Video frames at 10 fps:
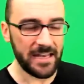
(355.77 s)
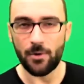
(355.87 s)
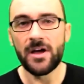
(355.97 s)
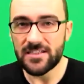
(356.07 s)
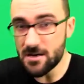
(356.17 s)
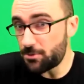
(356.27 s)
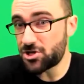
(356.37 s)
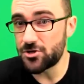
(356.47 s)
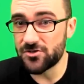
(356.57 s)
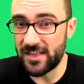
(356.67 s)
Now,
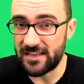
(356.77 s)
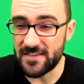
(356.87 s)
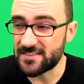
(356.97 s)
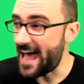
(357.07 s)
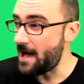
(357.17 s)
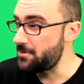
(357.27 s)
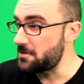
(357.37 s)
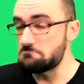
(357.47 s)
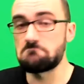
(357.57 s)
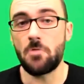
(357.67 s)
temperatures like this
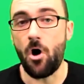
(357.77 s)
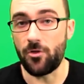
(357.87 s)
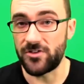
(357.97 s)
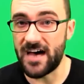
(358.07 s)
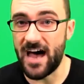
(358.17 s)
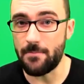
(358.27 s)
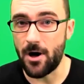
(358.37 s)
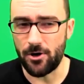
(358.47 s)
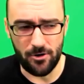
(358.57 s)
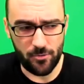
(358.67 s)
happen all the time
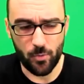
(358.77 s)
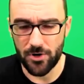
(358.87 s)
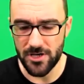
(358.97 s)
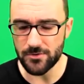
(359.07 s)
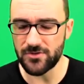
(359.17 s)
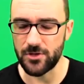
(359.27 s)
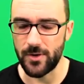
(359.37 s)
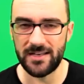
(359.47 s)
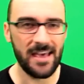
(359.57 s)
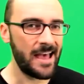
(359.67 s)
on Earth. We're used
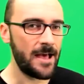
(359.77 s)
to it.